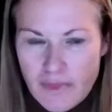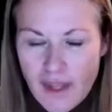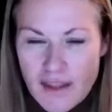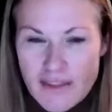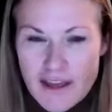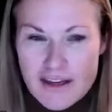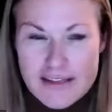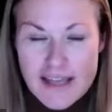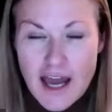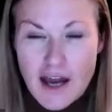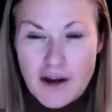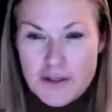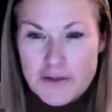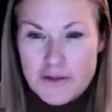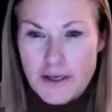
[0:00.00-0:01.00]
And that is, how
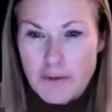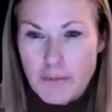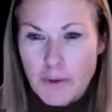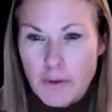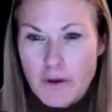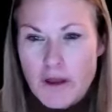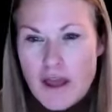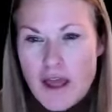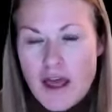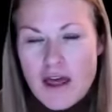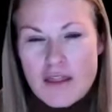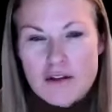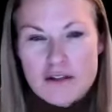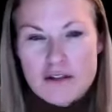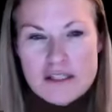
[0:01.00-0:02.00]
do you sample?
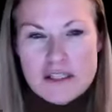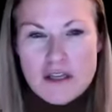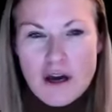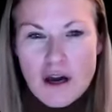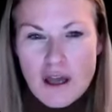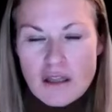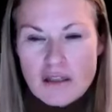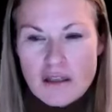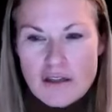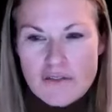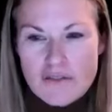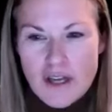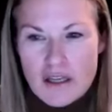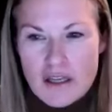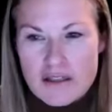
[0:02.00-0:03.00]
There is not a lot of
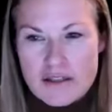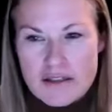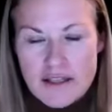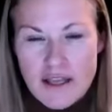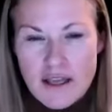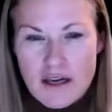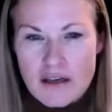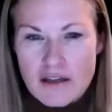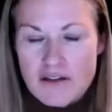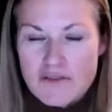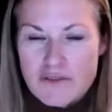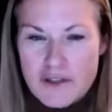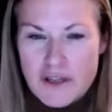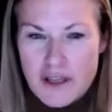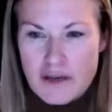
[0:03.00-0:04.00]
guidance in Canada
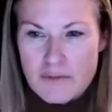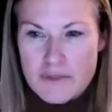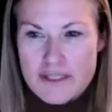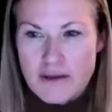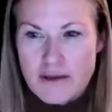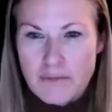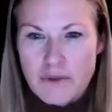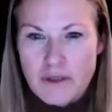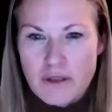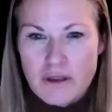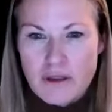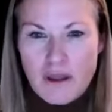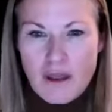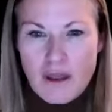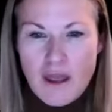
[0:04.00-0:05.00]
for cannabis sampling.
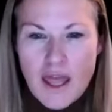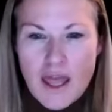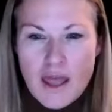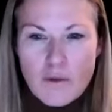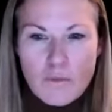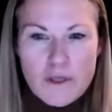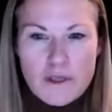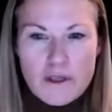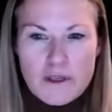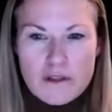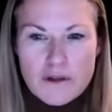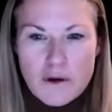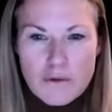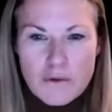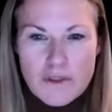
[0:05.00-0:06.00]
And we
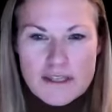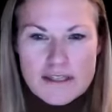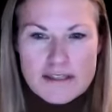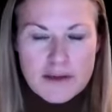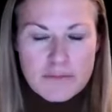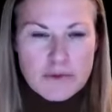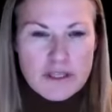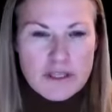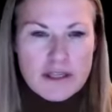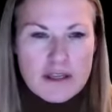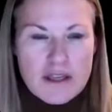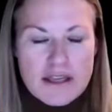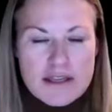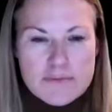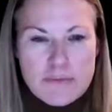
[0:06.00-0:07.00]
know that
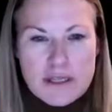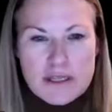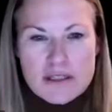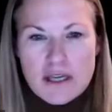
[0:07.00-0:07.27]
sampling is being